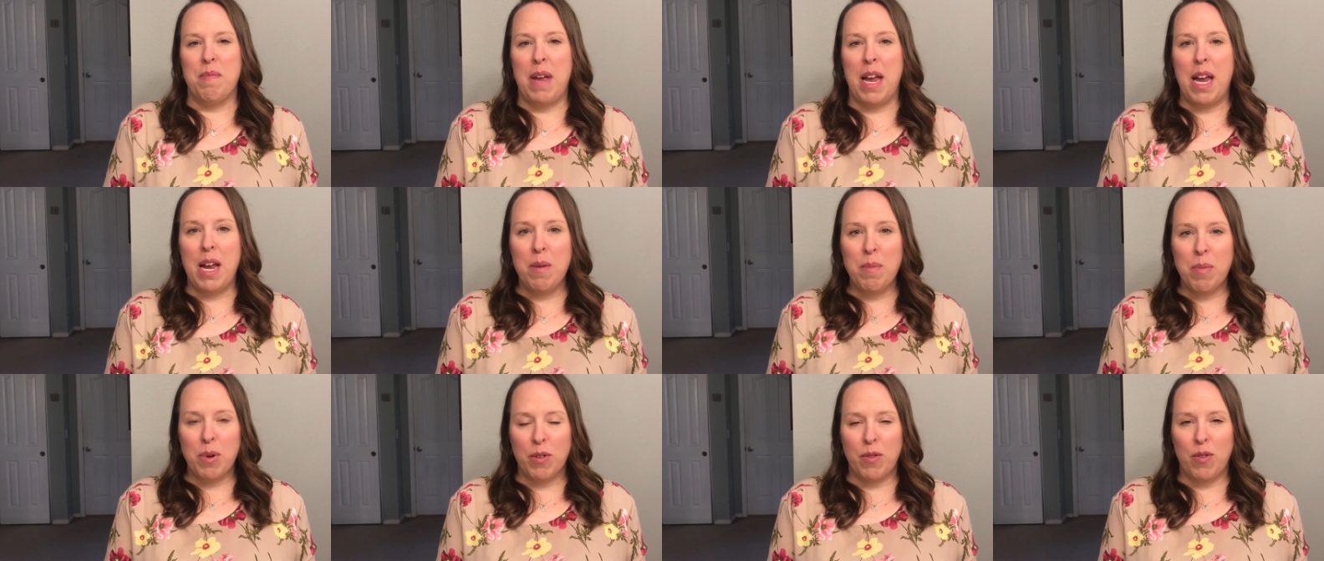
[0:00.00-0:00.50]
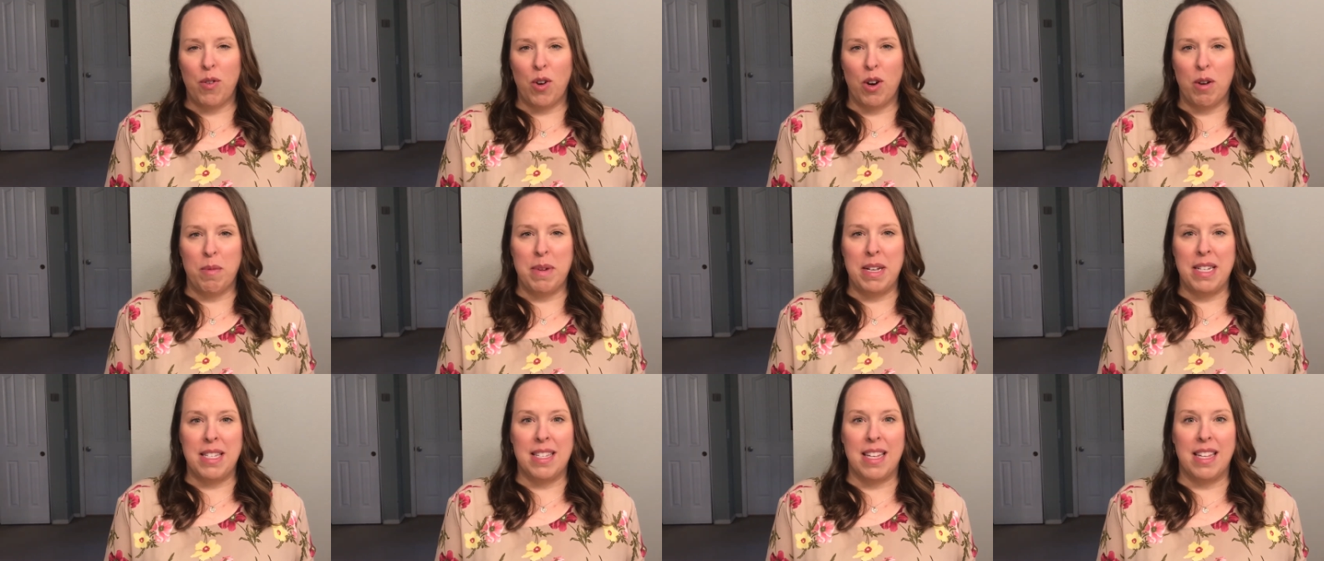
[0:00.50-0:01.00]
main
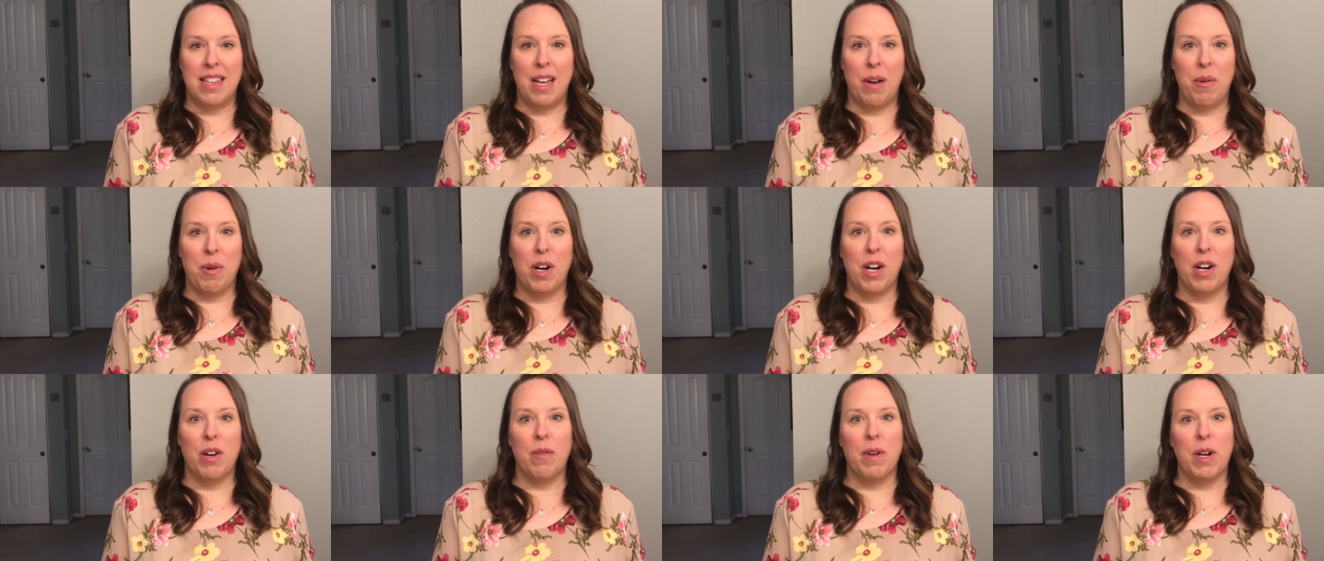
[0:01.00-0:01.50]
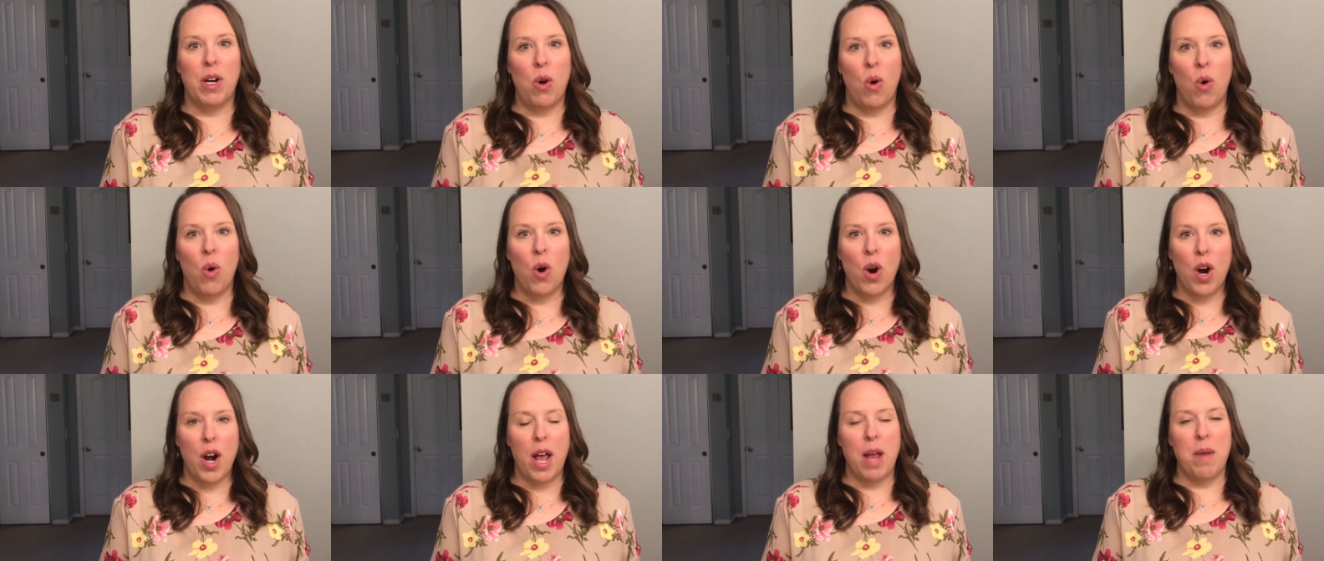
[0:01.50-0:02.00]
performance that they were going to
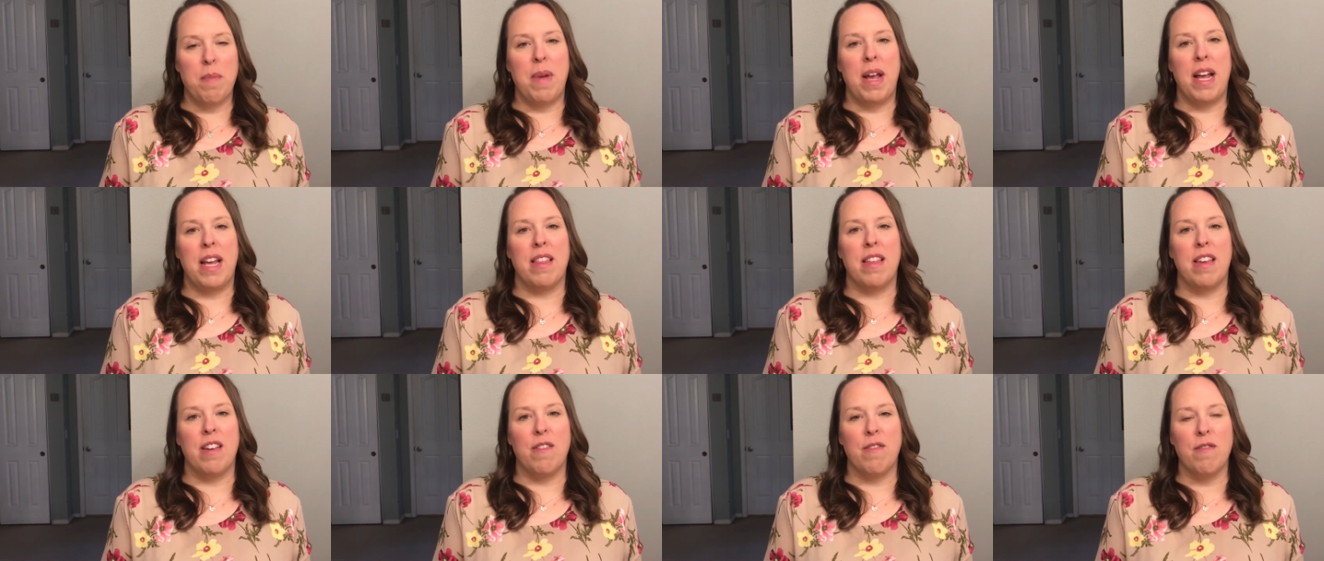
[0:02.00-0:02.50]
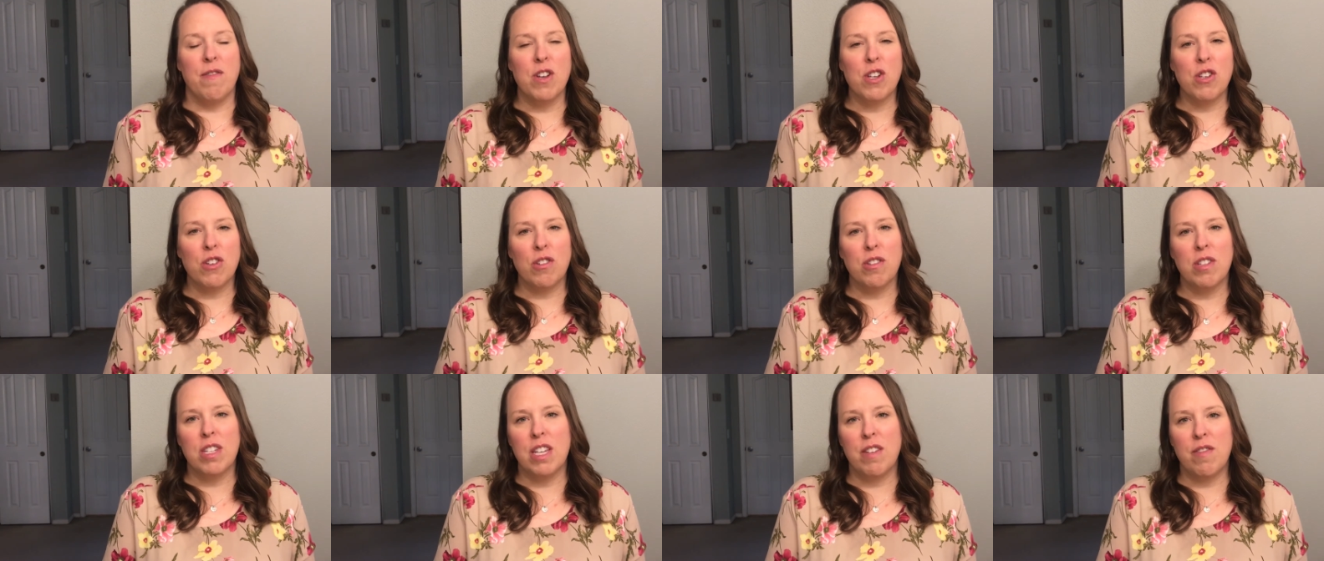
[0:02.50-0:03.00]
record and make the
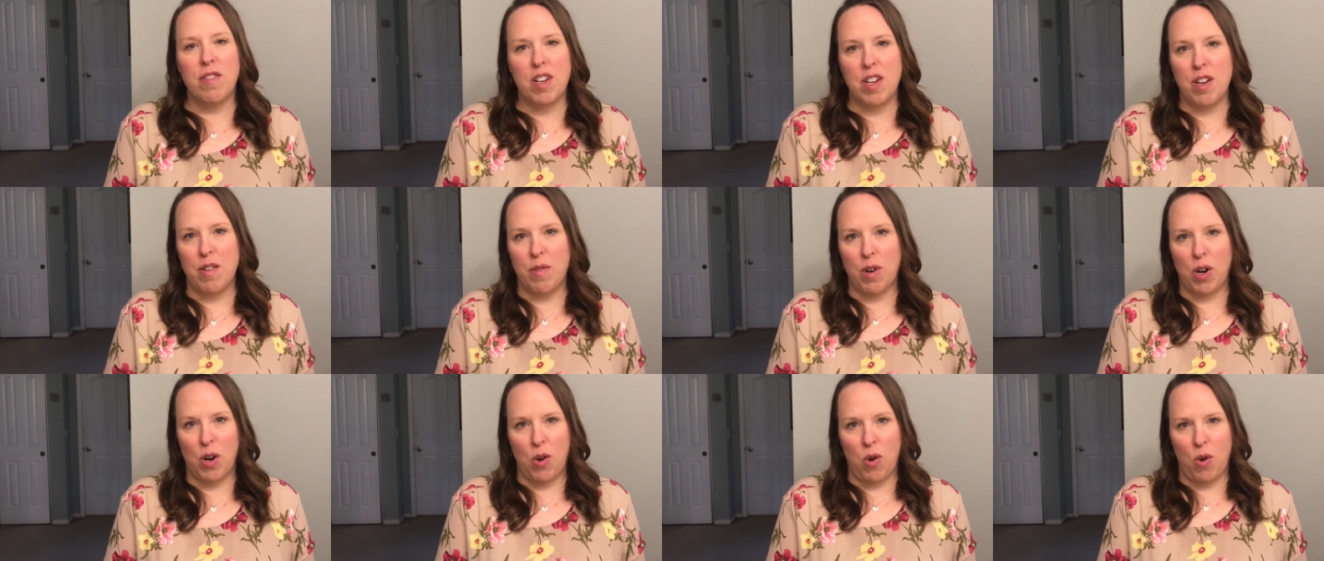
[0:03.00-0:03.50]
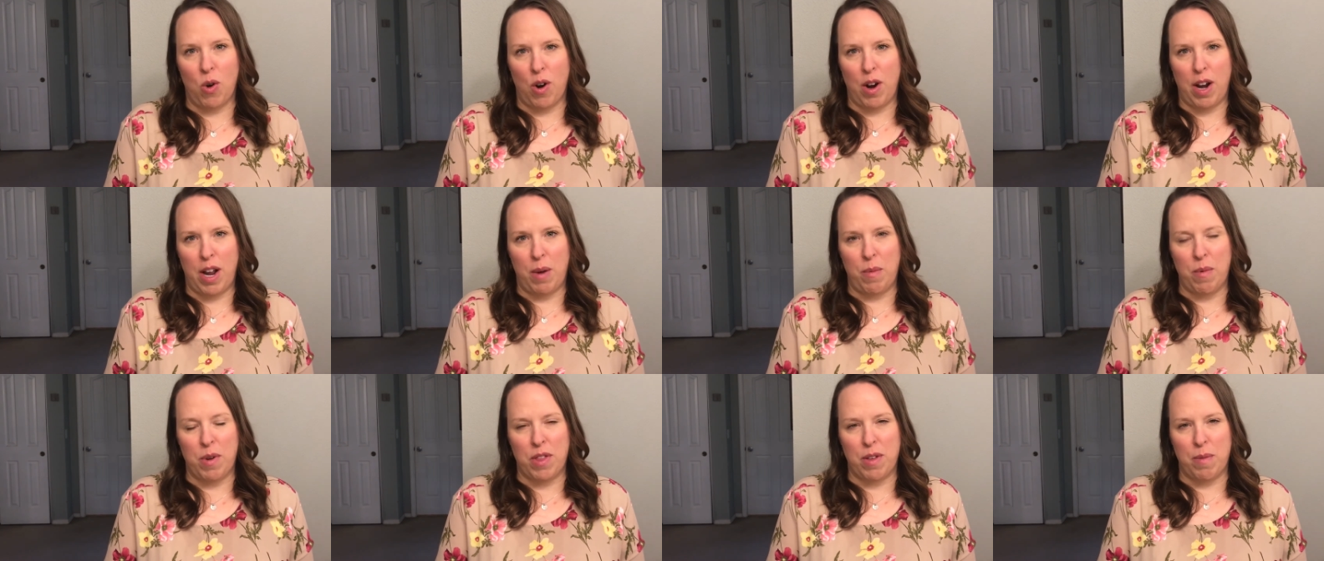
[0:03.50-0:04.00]
official DVD
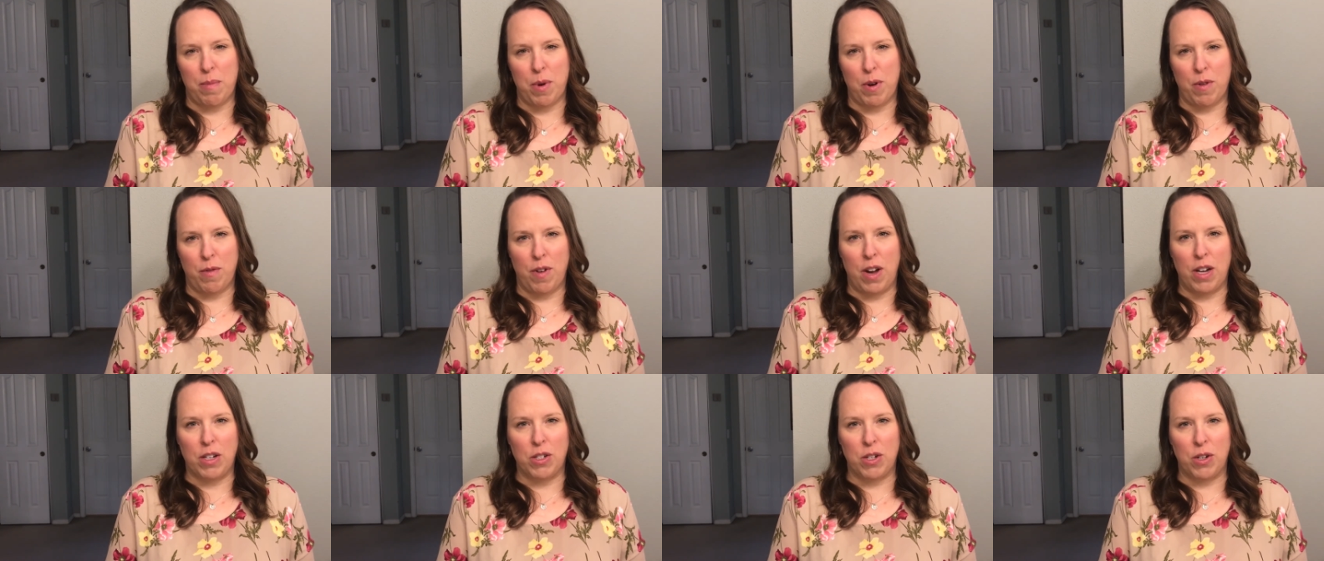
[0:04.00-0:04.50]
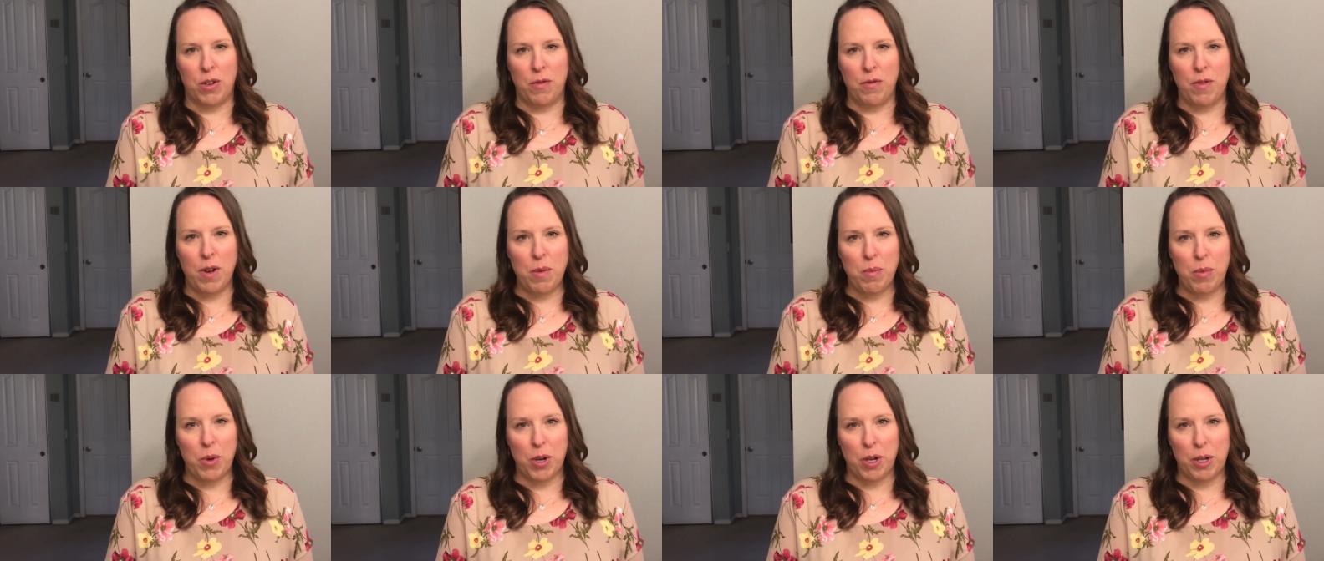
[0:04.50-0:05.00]
recording with a professional
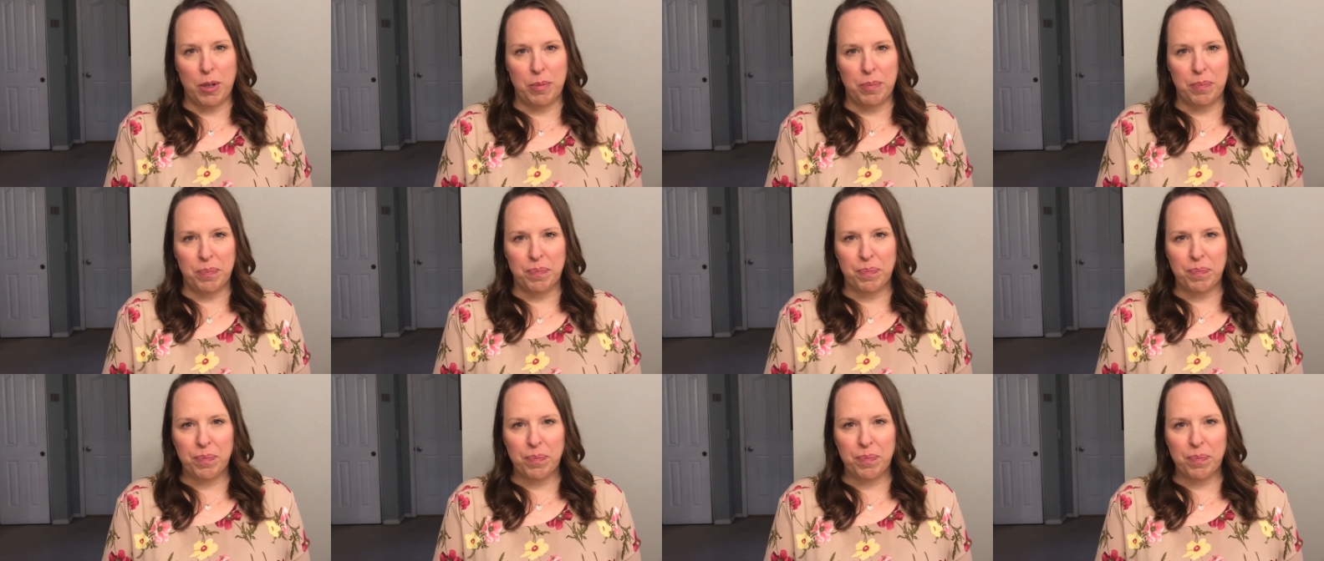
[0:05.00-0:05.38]
film crew.